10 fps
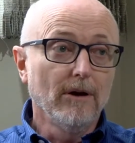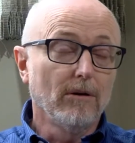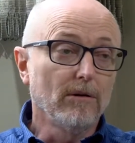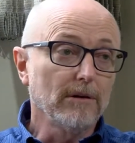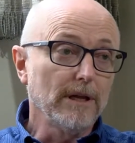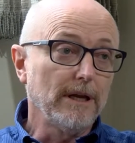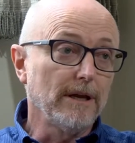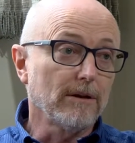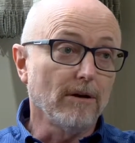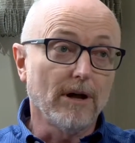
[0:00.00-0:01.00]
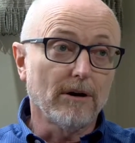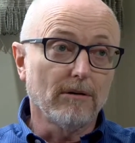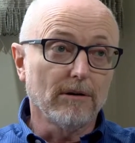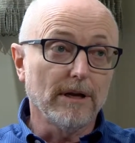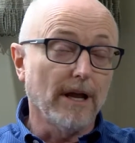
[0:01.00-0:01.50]
early and got it
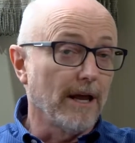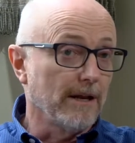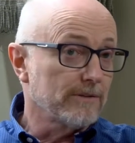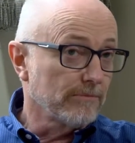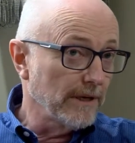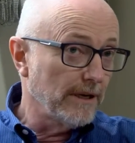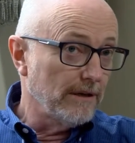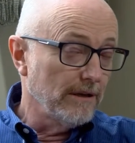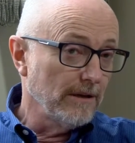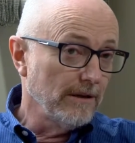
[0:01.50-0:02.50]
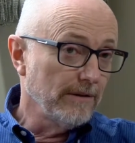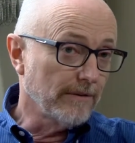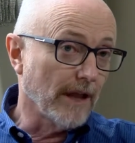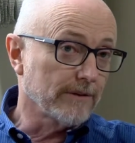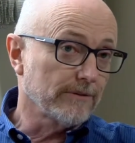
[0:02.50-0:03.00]
early, and it's really
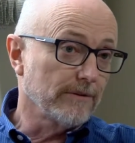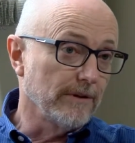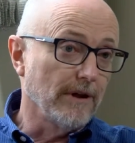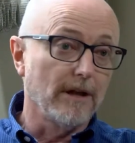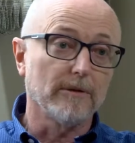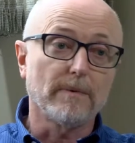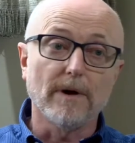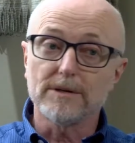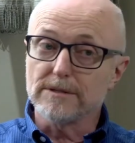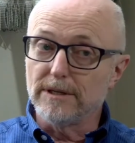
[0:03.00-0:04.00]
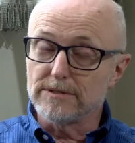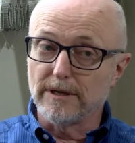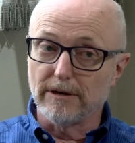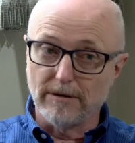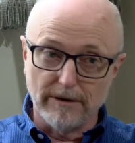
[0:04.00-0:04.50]
thanks to the Island Prostate
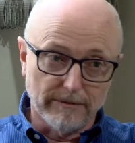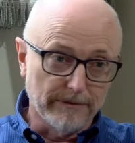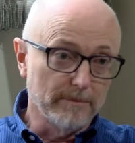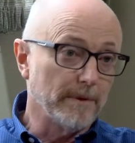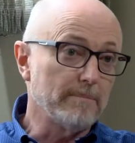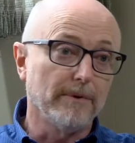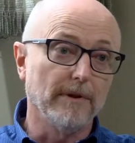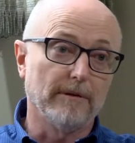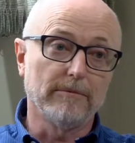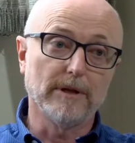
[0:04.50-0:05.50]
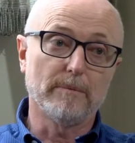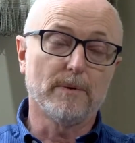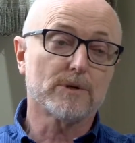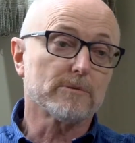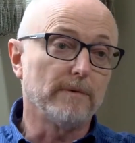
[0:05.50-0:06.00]
Center and a few people that really
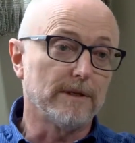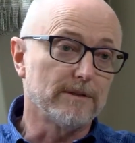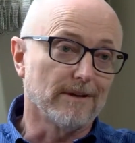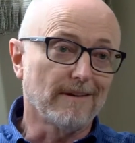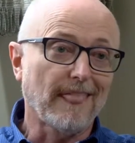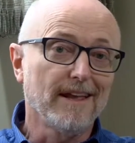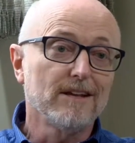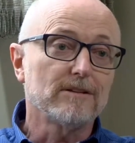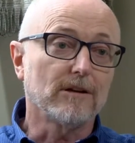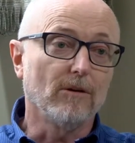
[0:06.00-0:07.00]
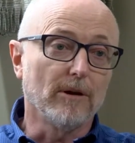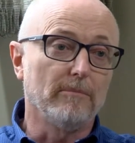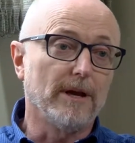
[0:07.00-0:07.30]
pushed me to to go to